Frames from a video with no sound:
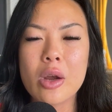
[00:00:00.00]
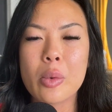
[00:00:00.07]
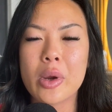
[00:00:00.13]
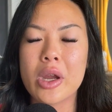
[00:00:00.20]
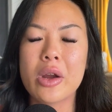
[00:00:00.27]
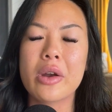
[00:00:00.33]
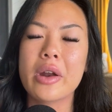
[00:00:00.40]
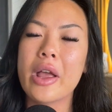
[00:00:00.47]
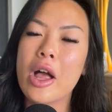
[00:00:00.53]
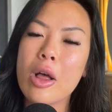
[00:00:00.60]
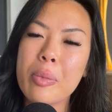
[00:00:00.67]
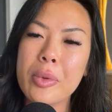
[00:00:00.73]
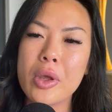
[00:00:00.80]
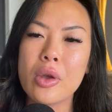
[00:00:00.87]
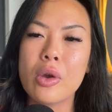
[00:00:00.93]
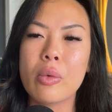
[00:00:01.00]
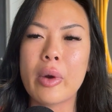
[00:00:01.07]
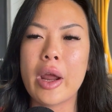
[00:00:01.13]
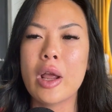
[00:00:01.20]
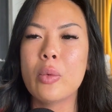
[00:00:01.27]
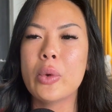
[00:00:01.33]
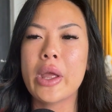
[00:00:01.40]
We're here to help you,
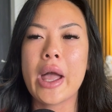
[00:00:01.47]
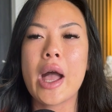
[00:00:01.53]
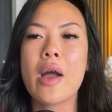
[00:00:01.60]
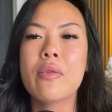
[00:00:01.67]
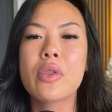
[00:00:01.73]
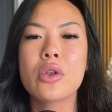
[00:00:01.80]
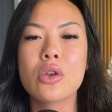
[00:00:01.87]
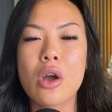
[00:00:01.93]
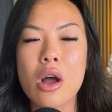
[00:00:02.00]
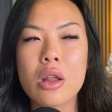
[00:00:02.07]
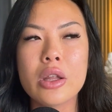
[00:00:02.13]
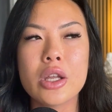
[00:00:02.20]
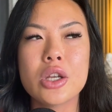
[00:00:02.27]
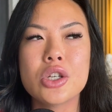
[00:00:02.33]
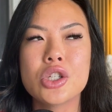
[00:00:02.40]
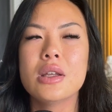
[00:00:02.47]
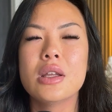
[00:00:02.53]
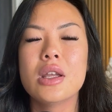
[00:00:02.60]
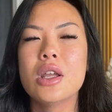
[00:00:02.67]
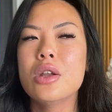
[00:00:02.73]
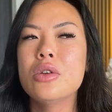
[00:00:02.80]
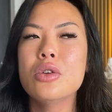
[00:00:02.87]
right? We have the knowledge
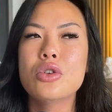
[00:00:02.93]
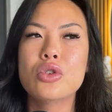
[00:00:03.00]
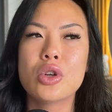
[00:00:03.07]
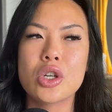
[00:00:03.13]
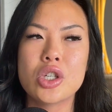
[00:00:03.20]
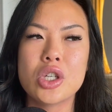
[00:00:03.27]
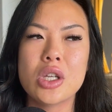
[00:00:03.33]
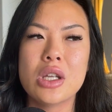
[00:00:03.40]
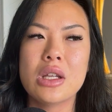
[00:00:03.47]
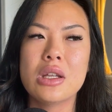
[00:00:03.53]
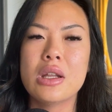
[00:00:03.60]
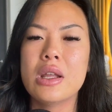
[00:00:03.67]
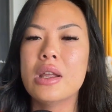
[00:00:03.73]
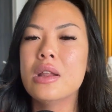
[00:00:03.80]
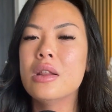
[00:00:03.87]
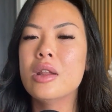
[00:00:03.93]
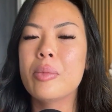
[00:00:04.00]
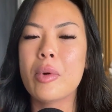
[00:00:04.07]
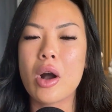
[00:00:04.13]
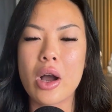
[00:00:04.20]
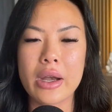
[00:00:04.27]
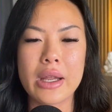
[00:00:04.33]
in nutrition, in the
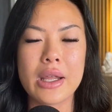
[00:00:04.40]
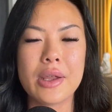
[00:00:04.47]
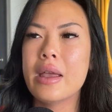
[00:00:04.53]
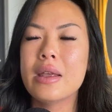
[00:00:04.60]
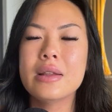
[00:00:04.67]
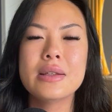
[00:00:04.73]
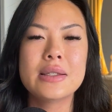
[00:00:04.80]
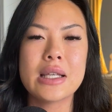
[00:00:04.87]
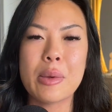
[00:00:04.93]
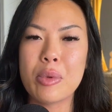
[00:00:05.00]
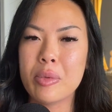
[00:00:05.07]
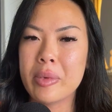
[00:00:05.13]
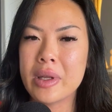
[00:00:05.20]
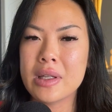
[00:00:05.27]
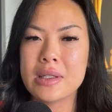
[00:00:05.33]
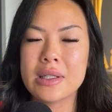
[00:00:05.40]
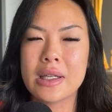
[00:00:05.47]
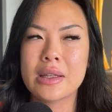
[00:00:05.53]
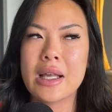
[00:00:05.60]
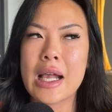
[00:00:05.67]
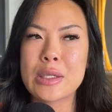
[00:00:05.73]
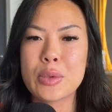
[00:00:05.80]
body, in supplements. Like,
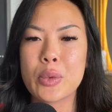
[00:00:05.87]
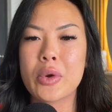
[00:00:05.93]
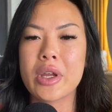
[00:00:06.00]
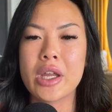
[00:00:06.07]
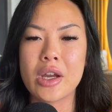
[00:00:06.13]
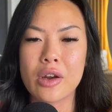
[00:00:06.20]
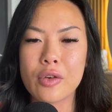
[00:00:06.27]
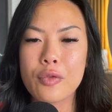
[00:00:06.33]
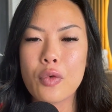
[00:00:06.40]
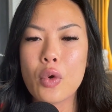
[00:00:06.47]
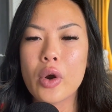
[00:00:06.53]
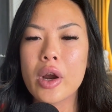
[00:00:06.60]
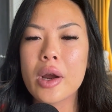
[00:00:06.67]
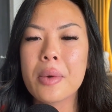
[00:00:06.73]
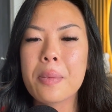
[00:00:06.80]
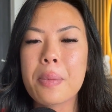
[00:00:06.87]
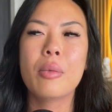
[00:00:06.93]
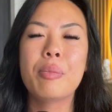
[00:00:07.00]
that's what we're here for.